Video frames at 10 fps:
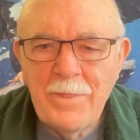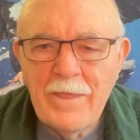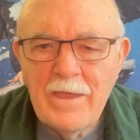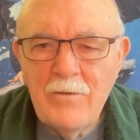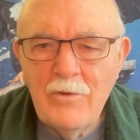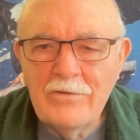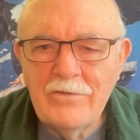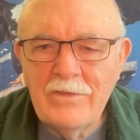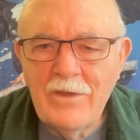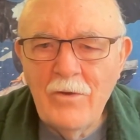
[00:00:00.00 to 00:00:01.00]
he
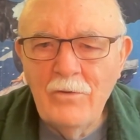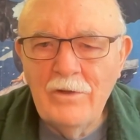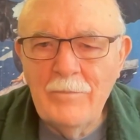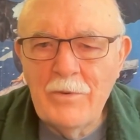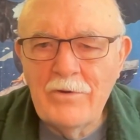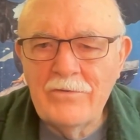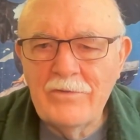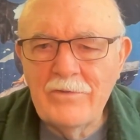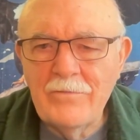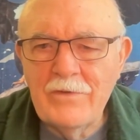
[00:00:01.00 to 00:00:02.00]
wasn't the only
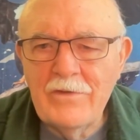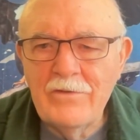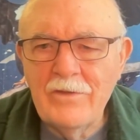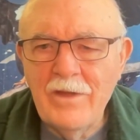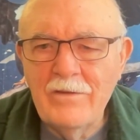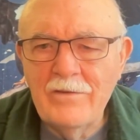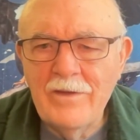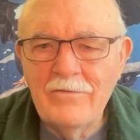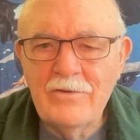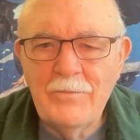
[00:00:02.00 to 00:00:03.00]
person to feel
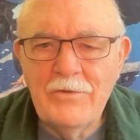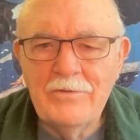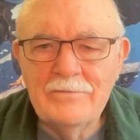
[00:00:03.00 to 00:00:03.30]
uncomfortable.